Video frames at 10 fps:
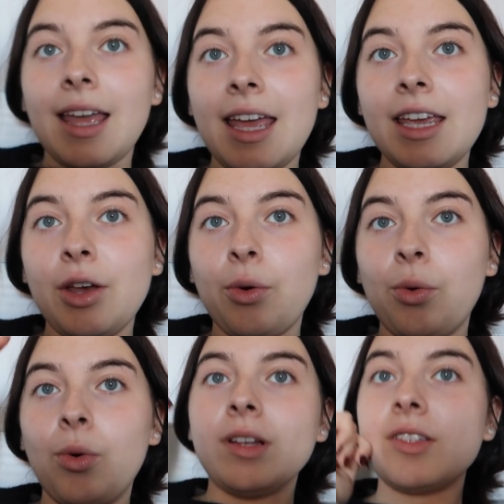Hey
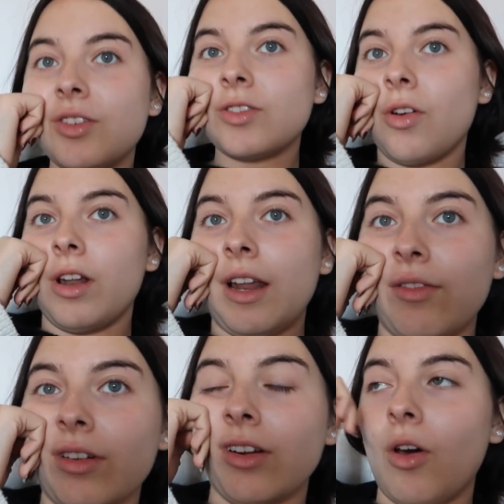yo, it's just gone
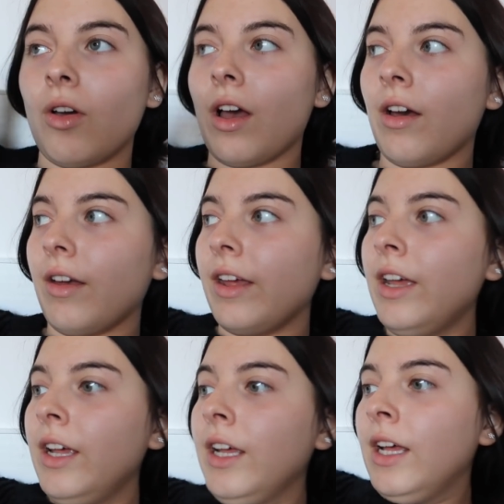11 o'clock. I
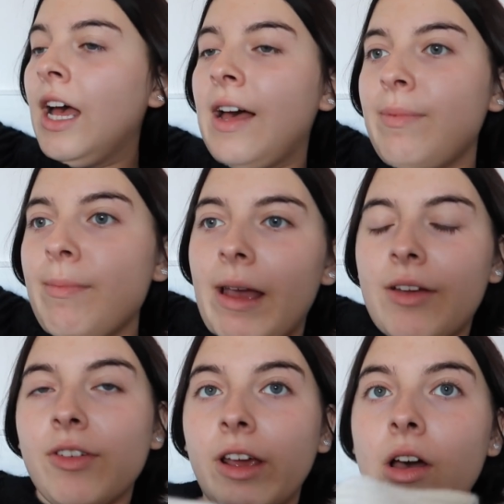have been back
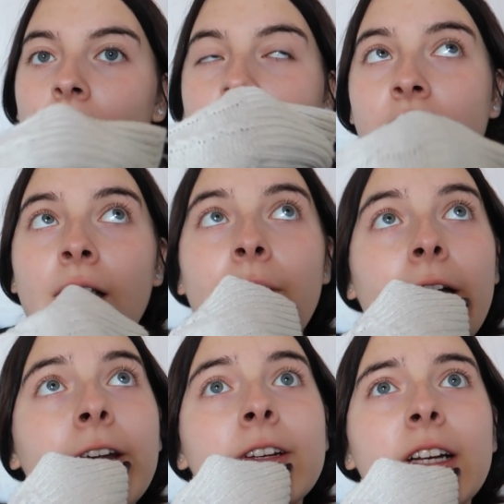for like half an
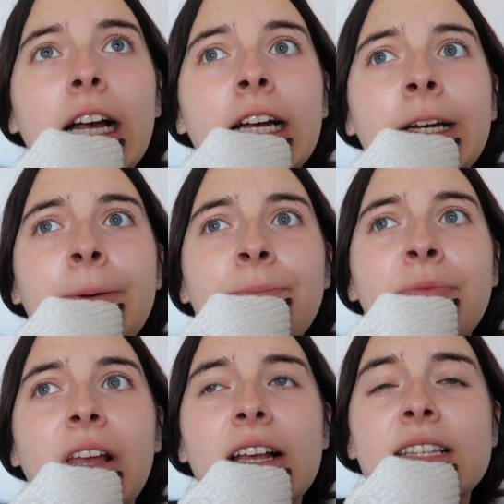hour. Um,
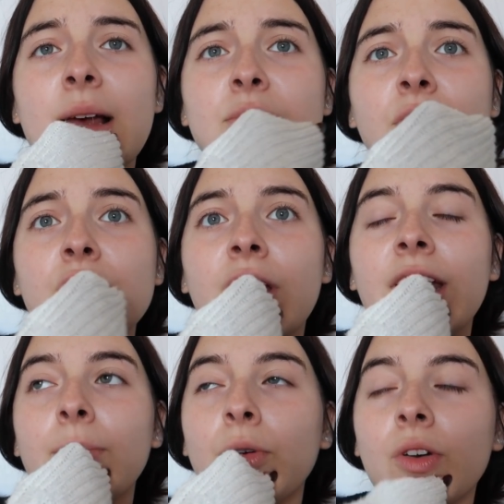I slept on the train,
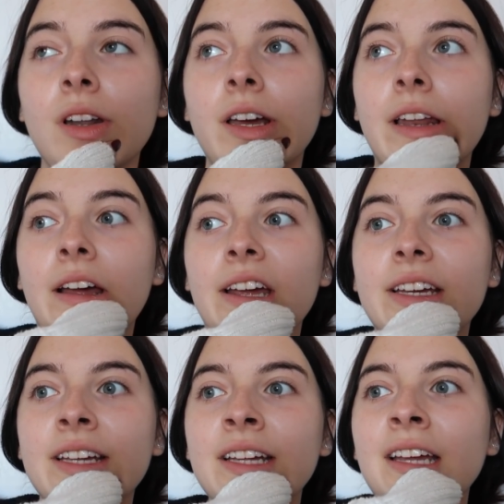I'm not gonna lie,
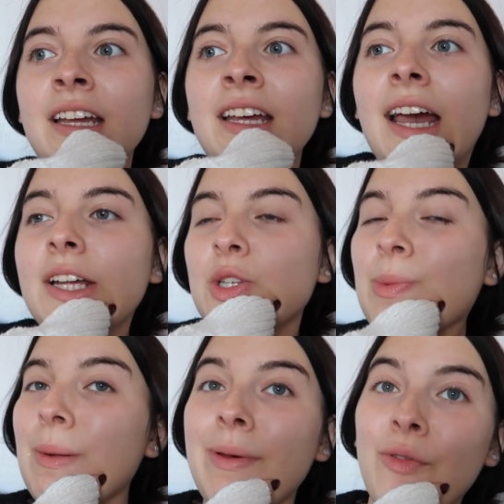like it's just
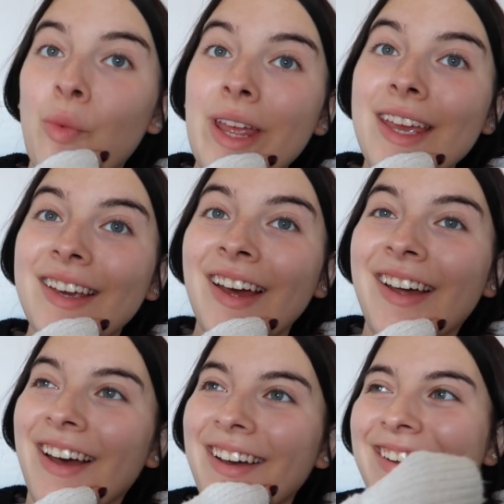been a bit of a week.
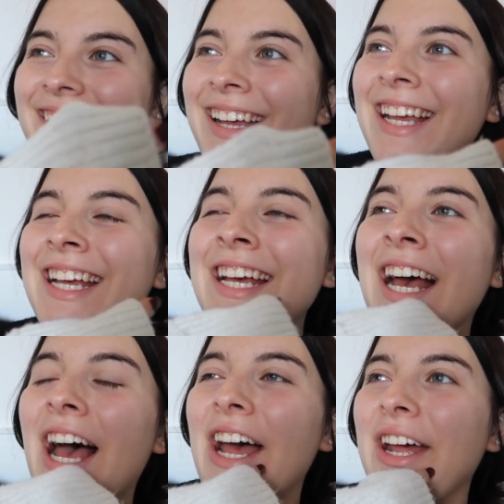um,
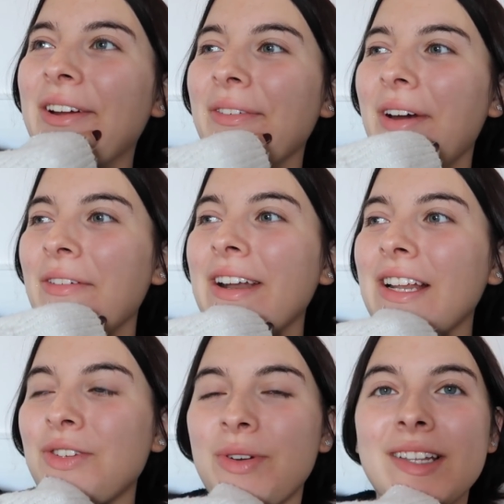I really
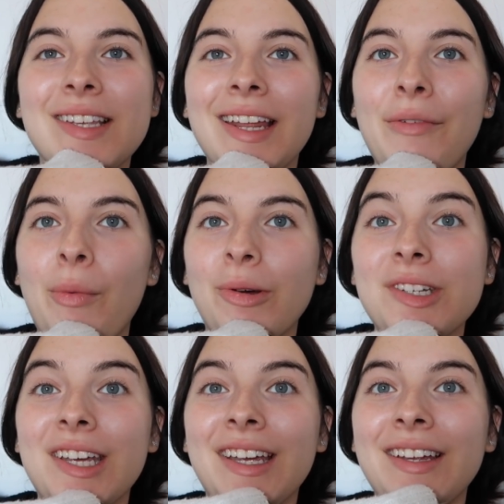enjoyed seeing
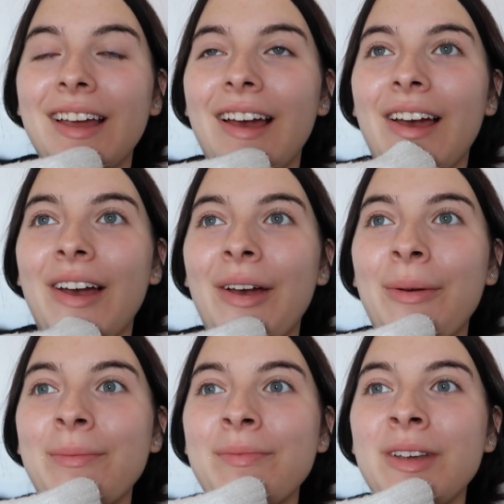everybody.
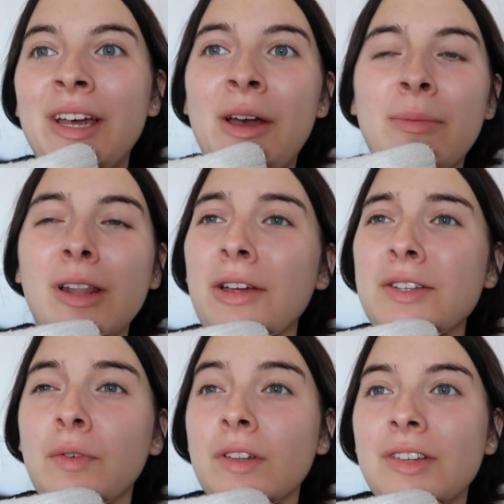Um, but loads
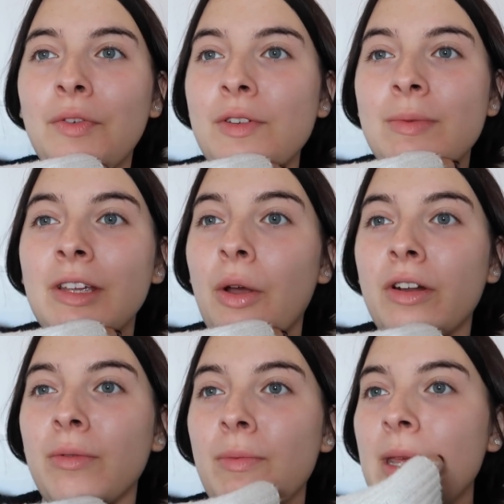of other stuff has been going
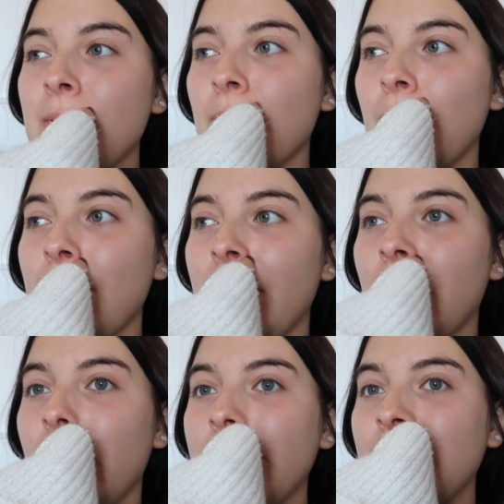on with people in my
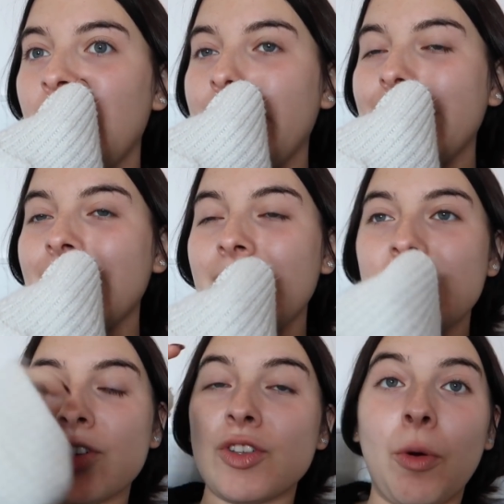life. Like, it's
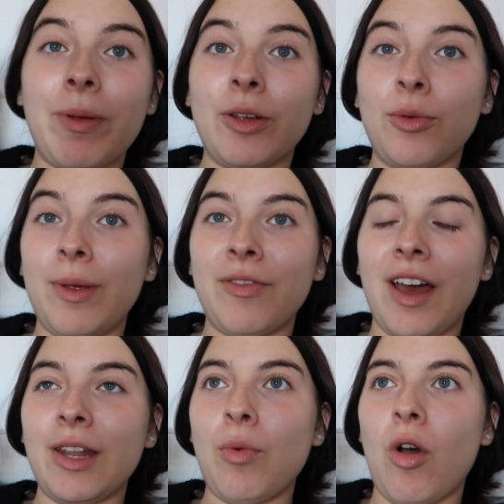just not been a good week for
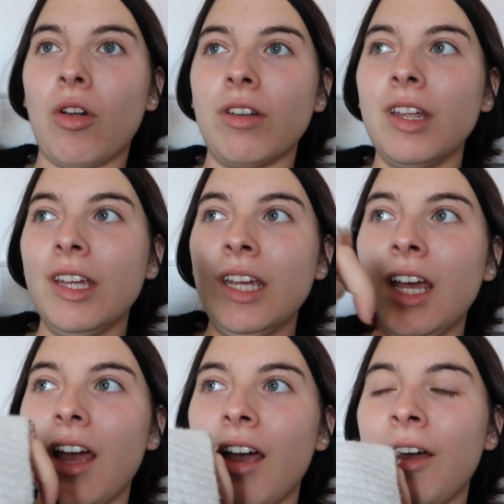anyone.
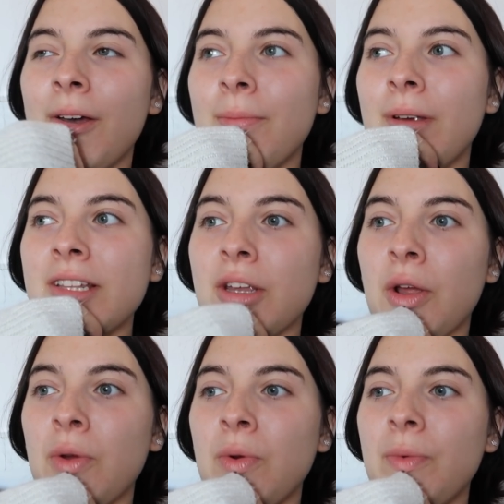Um, and
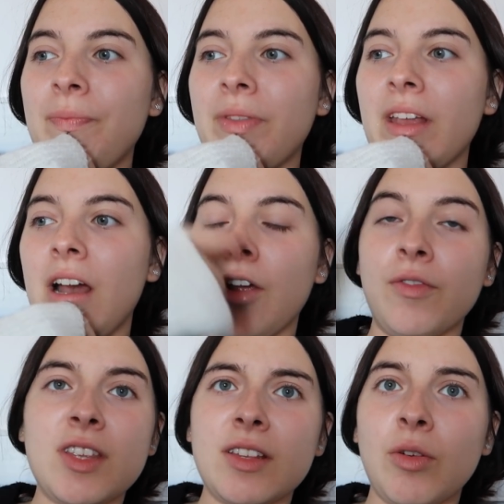so,
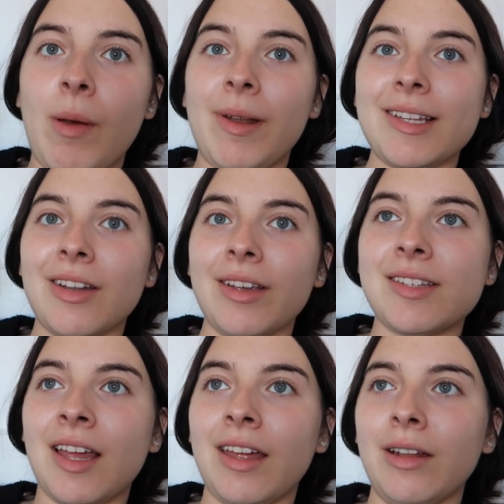obviously, it's not my place to, like,
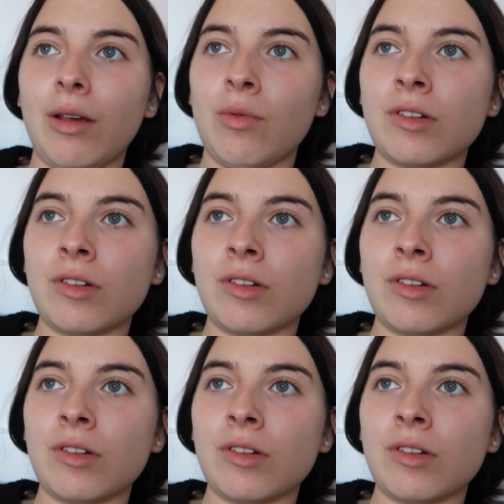say, like,